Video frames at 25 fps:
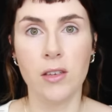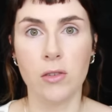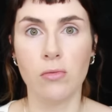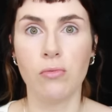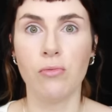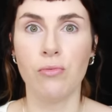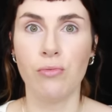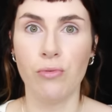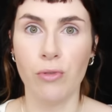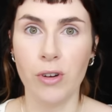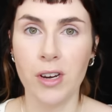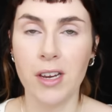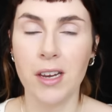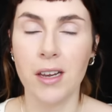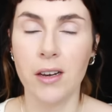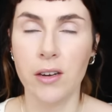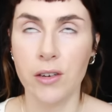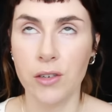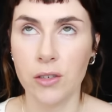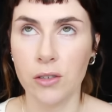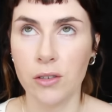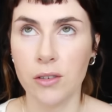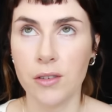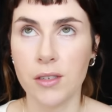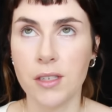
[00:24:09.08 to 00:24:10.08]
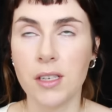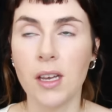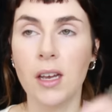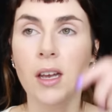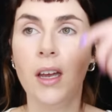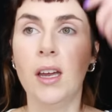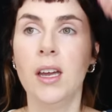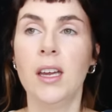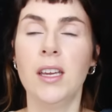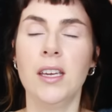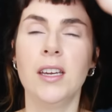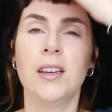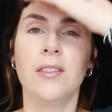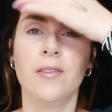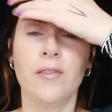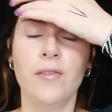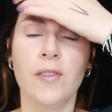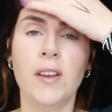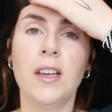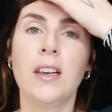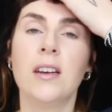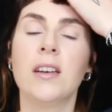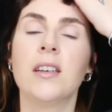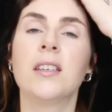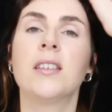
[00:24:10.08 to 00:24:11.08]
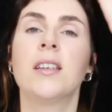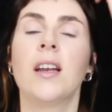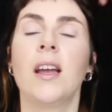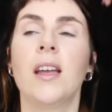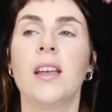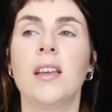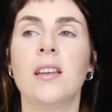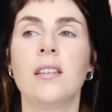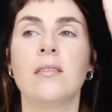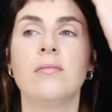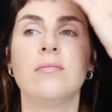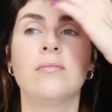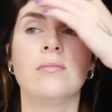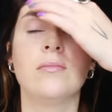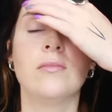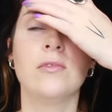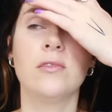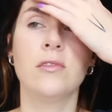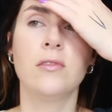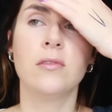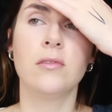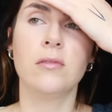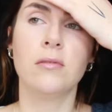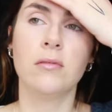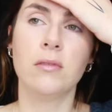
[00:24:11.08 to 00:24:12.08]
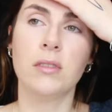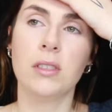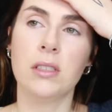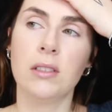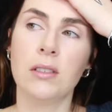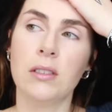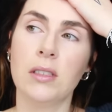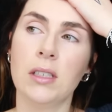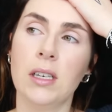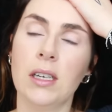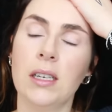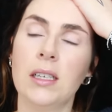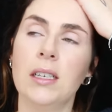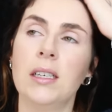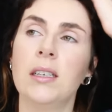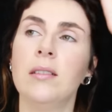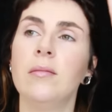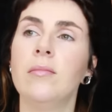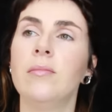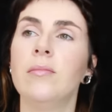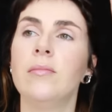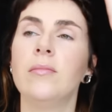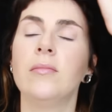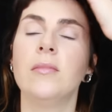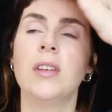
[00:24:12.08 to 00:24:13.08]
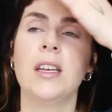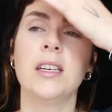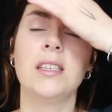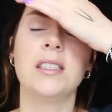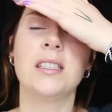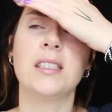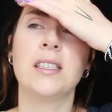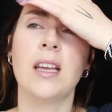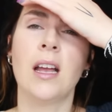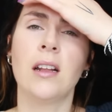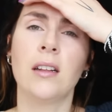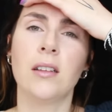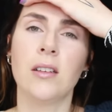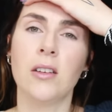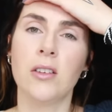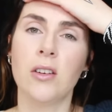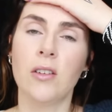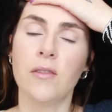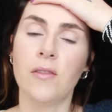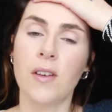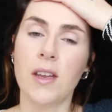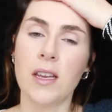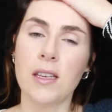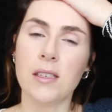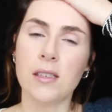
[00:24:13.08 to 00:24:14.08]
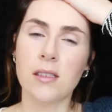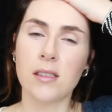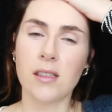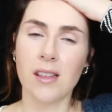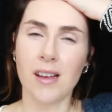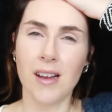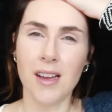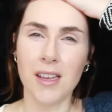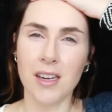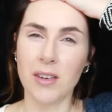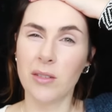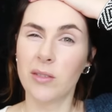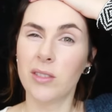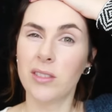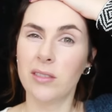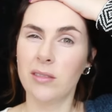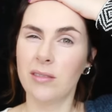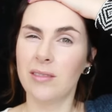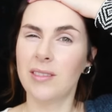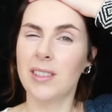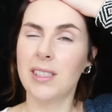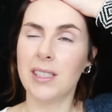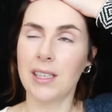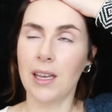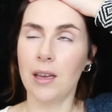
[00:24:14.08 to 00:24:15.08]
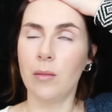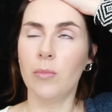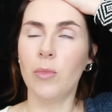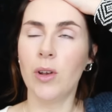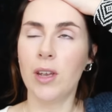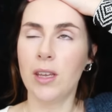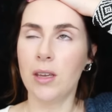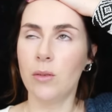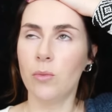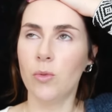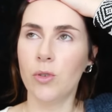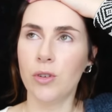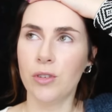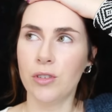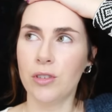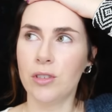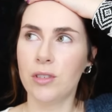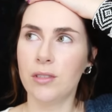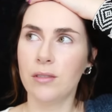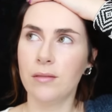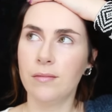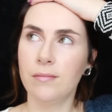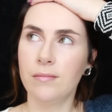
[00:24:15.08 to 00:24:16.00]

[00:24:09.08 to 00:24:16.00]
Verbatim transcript: this really does, you can feel it like, um, like setting on your face the kind of same way you would